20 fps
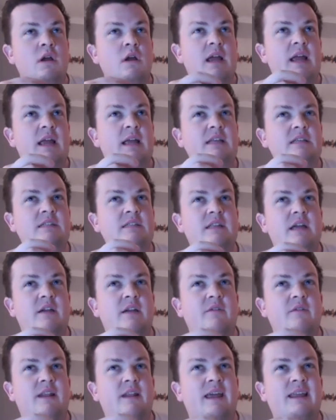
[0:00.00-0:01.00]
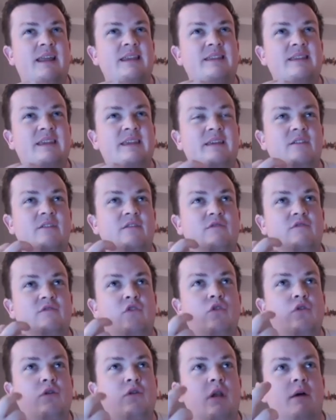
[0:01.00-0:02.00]
is there an ideal
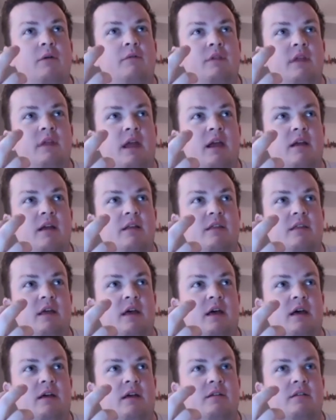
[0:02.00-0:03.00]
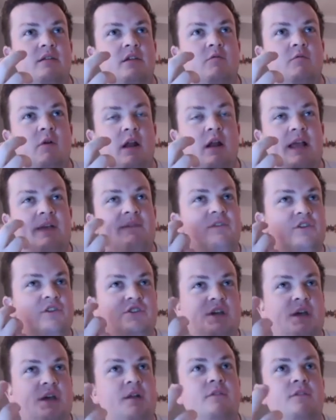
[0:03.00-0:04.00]
tool out there that you want to give a
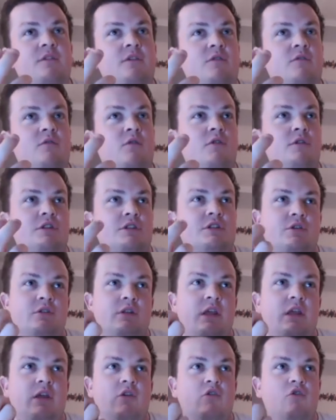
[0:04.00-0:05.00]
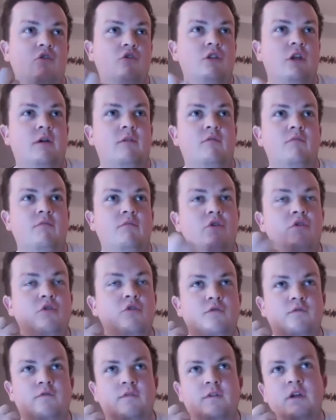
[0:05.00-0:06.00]
shout out to, or a tool that you could not
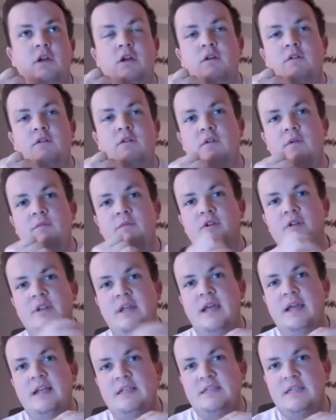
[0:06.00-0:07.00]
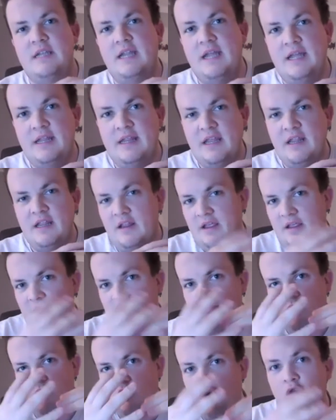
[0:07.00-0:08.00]
remove from your day to day that like
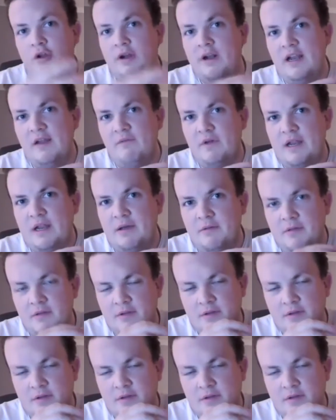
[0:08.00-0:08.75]
you couldn't live without?